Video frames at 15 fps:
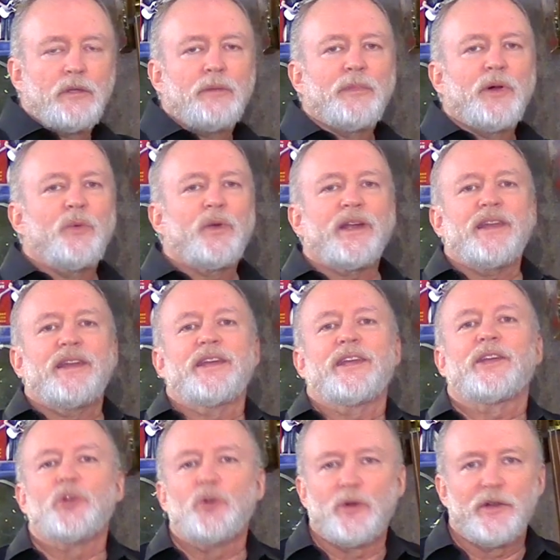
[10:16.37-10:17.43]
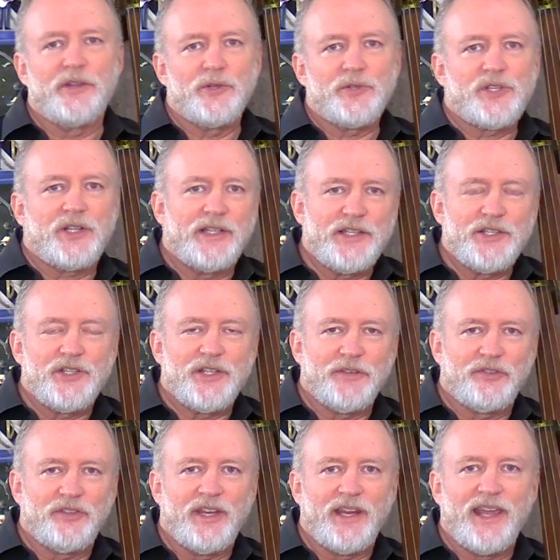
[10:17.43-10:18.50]
But we're going to ignore those clean
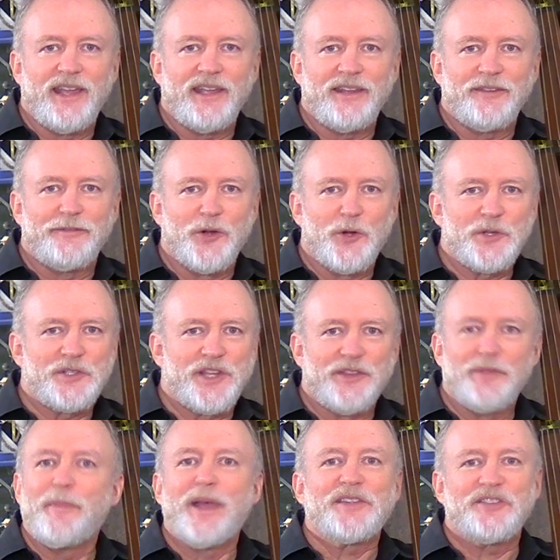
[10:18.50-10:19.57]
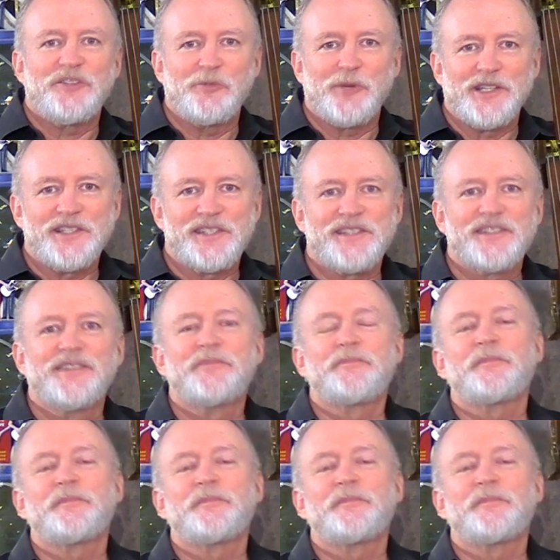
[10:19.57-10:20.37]
shifts today and focus on the messy ones.